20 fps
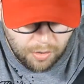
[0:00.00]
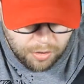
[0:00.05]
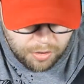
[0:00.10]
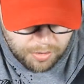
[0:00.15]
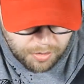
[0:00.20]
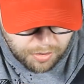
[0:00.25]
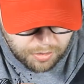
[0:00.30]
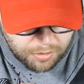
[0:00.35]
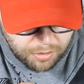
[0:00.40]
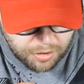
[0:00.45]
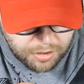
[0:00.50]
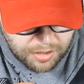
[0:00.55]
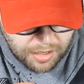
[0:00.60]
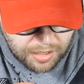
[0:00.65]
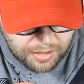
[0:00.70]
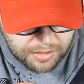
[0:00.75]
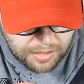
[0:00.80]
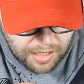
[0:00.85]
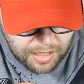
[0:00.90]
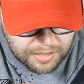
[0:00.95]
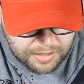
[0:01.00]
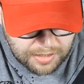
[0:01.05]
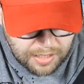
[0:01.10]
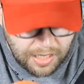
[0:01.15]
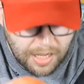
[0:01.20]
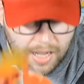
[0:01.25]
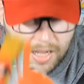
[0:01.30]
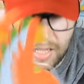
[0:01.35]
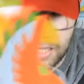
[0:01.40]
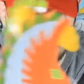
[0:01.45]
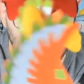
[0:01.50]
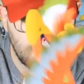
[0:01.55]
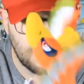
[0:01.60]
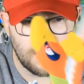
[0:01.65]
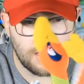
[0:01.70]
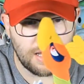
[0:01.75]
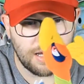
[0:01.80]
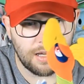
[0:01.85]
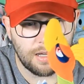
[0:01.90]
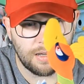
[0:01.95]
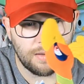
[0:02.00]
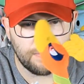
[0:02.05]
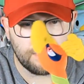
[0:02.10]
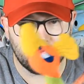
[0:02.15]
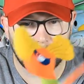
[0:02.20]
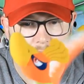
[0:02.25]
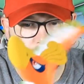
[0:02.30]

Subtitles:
also on the touch tags it has the